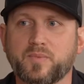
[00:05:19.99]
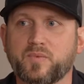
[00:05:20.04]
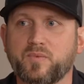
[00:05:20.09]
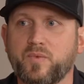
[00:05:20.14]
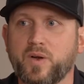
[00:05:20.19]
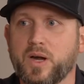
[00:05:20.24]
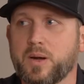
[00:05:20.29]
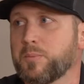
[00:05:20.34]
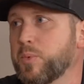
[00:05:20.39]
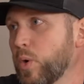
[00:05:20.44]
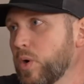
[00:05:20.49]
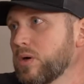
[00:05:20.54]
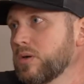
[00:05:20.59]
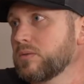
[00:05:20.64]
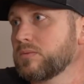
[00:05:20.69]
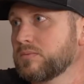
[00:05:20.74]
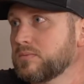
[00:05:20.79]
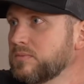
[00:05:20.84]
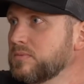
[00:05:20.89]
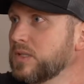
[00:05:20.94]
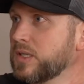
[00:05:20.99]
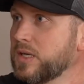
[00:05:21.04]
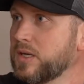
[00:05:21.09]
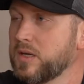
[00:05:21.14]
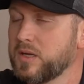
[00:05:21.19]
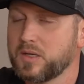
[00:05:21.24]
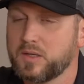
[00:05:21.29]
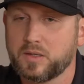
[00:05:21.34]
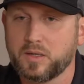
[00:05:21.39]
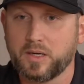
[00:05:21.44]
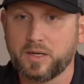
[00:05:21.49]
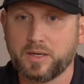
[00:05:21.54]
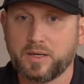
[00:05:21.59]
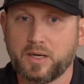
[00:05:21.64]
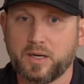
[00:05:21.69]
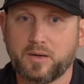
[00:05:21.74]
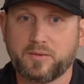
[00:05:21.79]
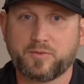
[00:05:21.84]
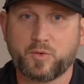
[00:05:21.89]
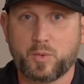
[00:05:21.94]
very important
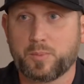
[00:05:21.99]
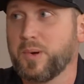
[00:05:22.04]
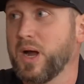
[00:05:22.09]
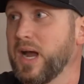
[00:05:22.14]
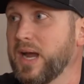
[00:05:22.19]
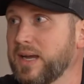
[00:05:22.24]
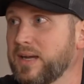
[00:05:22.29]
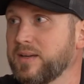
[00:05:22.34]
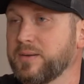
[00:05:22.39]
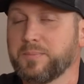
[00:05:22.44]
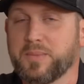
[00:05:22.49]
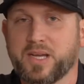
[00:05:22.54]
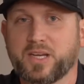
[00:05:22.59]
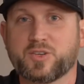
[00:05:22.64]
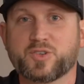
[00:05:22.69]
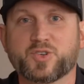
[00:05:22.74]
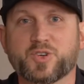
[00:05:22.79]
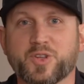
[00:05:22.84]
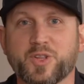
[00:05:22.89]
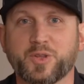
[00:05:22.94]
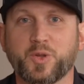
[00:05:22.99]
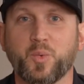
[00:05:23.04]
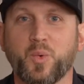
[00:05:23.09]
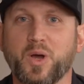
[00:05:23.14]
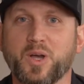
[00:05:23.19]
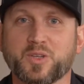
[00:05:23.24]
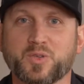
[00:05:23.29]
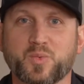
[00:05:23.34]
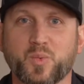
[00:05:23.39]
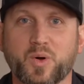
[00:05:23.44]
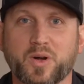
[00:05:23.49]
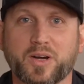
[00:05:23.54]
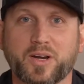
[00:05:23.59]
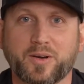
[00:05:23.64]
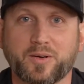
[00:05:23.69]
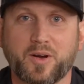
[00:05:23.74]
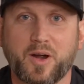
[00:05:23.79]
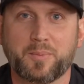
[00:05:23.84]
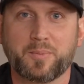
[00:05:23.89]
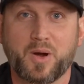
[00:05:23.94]
for buying and making sure that the well is
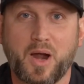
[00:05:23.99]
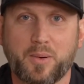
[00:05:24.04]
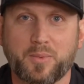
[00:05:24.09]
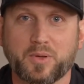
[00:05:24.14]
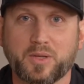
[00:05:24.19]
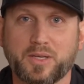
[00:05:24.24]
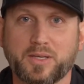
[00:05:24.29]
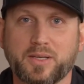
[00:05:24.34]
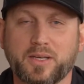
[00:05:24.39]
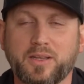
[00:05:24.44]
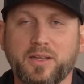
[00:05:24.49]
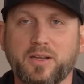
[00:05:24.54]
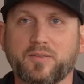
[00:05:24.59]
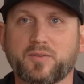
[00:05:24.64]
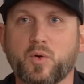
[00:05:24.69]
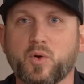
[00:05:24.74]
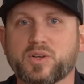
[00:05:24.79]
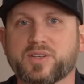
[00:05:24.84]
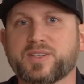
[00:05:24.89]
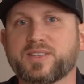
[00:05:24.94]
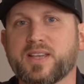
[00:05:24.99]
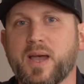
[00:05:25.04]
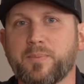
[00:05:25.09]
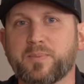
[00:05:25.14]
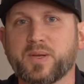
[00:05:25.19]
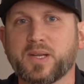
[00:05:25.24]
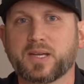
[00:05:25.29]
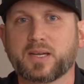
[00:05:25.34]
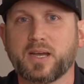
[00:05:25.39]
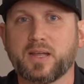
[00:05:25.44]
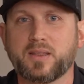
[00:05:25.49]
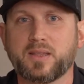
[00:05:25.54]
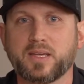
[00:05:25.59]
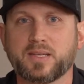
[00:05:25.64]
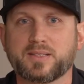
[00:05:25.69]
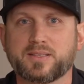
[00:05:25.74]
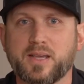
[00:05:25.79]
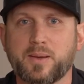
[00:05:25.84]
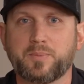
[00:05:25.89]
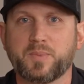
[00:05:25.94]
working properly. And then, of course, septic. I think
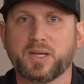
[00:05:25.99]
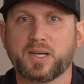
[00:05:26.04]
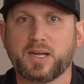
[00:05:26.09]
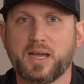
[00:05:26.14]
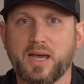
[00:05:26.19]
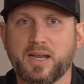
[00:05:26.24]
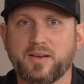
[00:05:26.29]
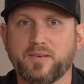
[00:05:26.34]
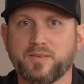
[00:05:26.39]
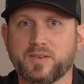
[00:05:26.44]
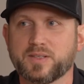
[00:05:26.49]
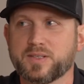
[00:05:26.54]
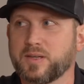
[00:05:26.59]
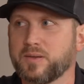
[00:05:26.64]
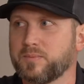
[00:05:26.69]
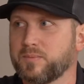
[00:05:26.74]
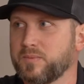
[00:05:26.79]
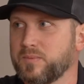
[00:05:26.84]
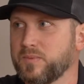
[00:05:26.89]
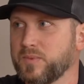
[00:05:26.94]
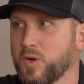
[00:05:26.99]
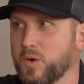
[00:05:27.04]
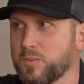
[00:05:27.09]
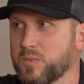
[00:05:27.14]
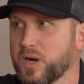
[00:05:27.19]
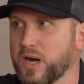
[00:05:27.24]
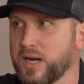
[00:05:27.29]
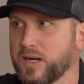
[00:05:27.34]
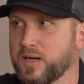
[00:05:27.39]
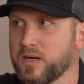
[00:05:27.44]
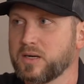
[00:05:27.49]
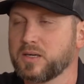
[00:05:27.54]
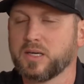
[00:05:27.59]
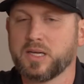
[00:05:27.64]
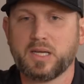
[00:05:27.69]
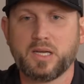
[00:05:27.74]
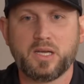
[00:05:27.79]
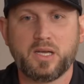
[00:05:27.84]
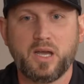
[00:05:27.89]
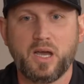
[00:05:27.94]
septic kind of is a no-brainer.
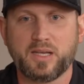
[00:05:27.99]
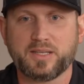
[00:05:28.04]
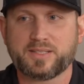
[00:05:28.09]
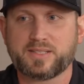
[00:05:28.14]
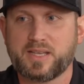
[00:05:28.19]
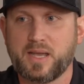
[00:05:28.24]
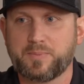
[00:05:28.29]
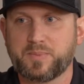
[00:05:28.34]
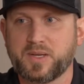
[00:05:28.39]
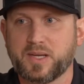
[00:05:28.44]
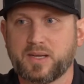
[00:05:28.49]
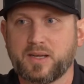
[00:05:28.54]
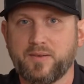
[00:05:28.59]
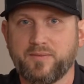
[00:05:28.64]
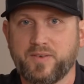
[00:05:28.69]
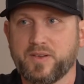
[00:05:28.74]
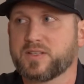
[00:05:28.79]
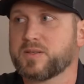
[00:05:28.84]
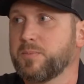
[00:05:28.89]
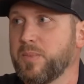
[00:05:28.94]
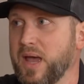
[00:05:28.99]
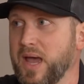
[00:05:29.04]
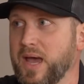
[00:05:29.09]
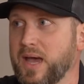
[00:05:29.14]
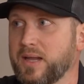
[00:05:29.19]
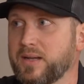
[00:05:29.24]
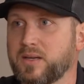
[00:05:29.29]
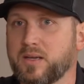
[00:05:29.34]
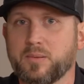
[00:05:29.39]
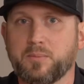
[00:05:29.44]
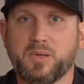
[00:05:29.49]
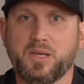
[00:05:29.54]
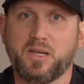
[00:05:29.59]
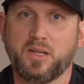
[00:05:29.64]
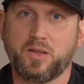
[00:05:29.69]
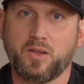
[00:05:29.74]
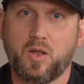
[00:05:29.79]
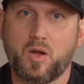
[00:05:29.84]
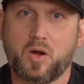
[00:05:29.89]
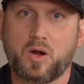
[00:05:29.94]
A septic, if it's bad, can be a
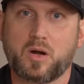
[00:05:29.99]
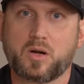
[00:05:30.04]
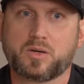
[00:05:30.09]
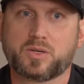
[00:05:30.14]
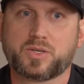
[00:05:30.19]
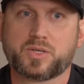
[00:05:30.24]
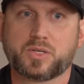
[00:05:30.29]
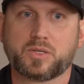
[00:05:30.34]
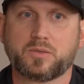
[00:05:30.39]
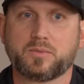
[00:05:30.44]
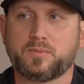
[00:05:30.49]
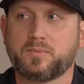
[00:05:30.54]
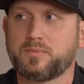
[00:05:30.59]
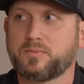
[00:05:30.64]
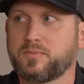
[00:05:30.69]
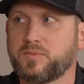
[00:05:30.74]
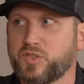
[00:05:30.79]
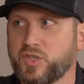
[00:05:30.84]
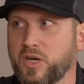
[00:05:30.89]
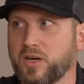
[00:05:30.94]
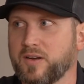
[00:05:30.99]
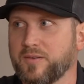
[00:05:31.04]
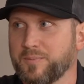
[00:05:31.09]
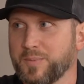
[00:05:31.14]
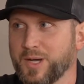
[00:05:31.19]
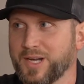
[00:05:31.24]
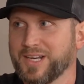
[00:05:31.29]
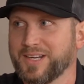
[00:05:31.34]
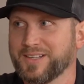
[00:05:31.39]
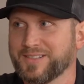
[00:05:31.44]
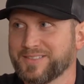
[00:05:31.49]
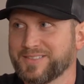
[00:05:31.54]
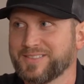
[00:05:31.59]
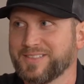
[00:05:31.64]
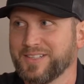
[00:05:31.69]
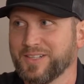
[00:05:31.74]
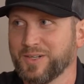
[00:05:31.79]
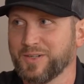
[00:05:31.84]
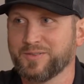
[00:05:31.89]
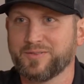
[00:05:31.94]
large chunk of money,
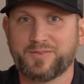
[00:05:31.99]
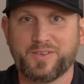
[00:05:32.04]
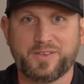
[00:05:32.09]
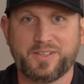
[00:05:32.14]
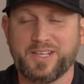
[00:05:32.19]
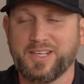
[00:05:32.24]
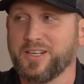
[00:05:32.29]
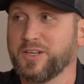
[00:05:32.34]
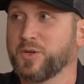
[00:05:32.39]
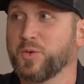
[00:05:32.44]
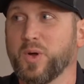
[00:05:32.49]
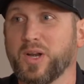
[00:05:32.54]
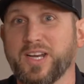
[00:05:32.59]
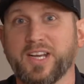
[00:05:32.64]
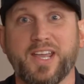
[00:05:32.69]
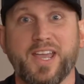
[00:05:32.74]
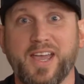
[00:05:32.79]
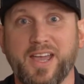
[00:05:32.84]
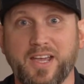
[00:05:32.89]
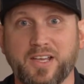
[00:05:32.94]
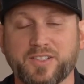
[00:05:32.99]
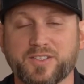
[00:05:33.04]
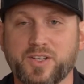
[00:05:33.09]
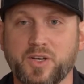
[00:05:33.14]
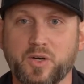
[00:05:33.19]
you know, 15 to 20K. Right.